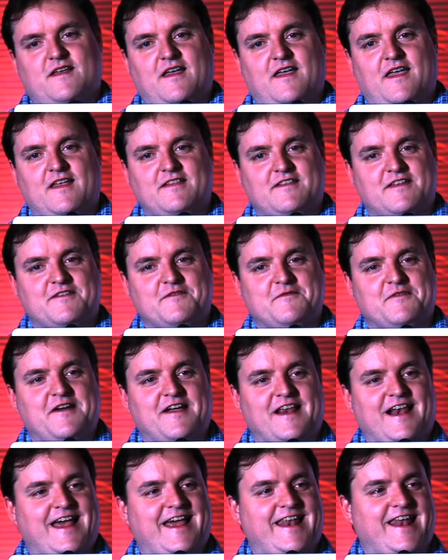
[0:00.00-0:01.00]
it doesn't
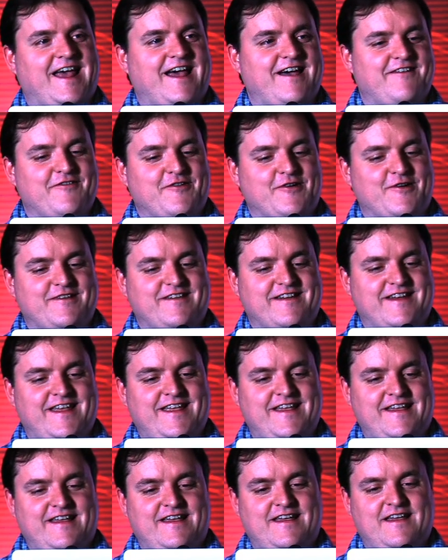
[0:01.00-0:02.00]
work like that, unfortunately.
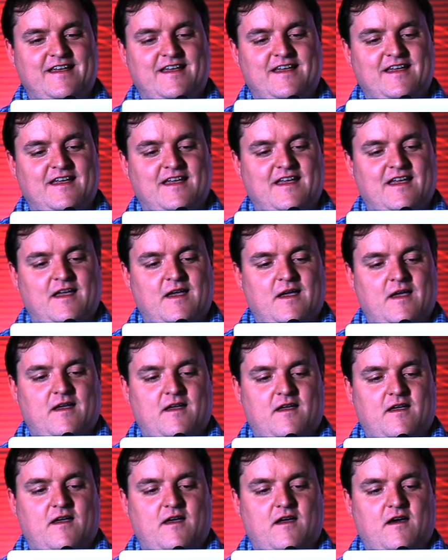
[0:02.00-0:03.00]

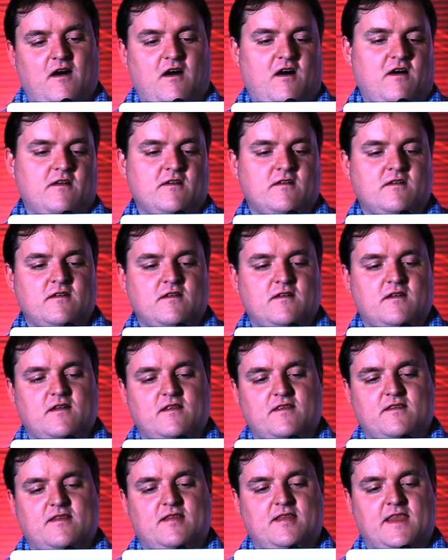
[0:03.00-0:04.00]
On
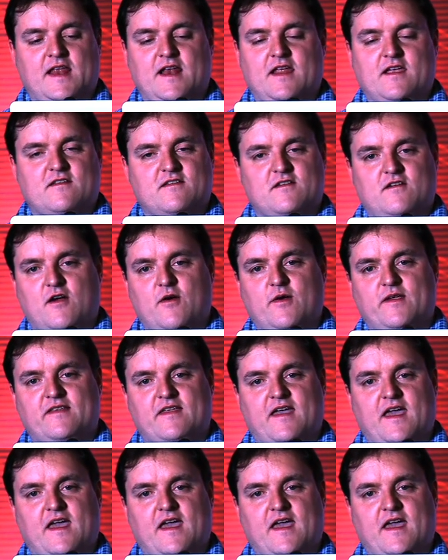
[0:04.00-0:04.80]
Linux or OS